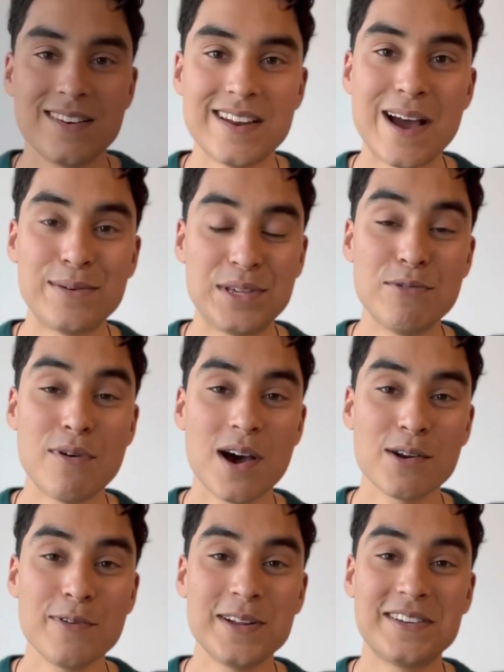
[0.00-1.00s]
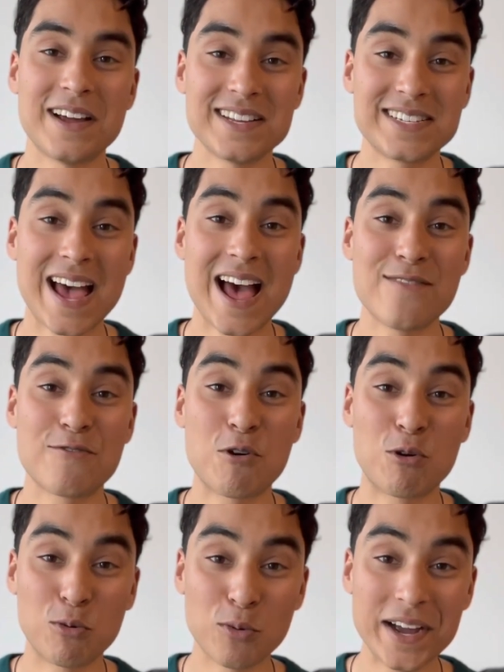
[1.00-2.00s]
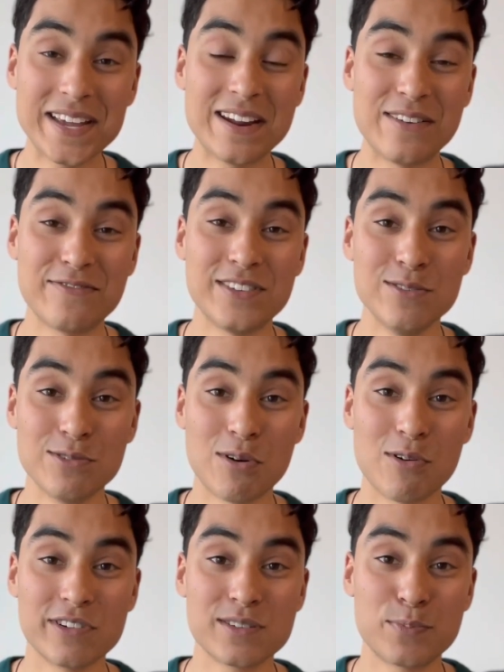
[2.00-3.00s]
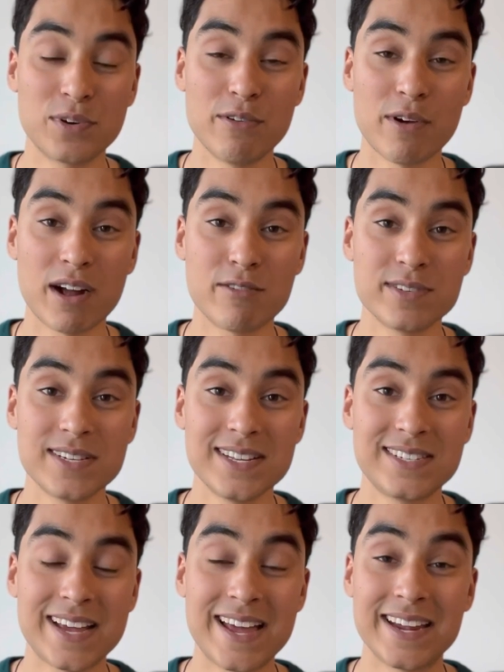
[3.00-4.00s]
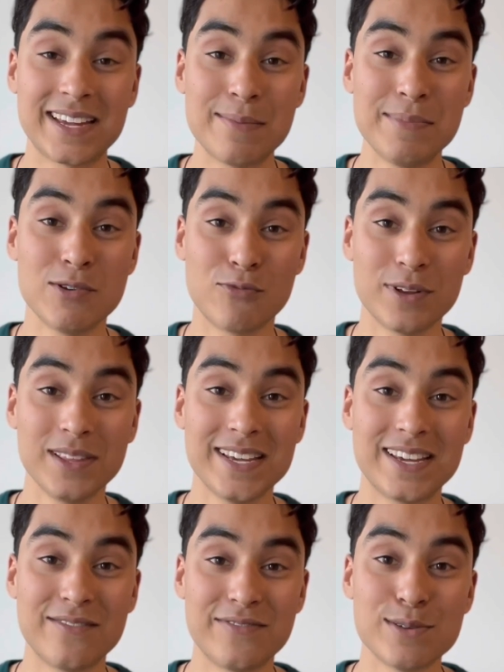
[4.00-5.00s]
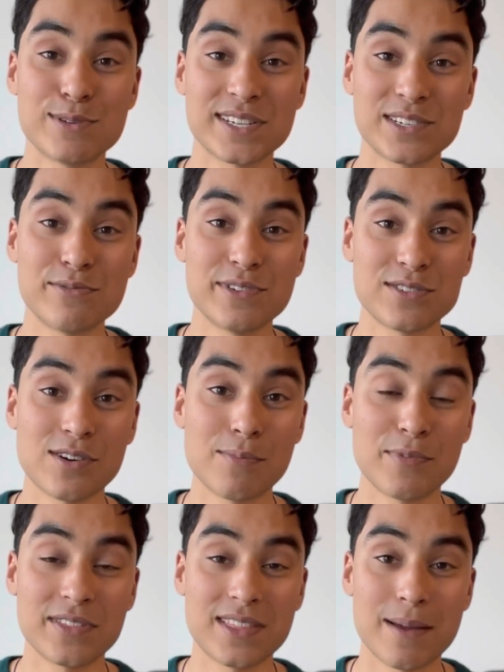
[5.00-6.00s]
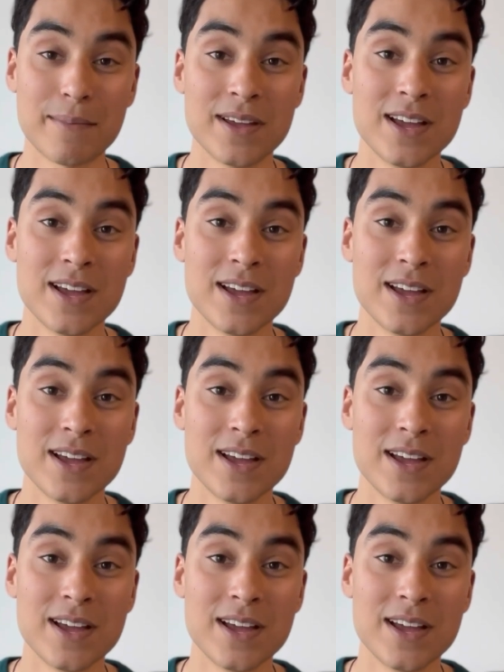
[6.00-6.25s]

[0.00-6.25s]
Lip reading: Now, uOttawa does have quite a few course prerequisites, and it can be really confusing to interpret them.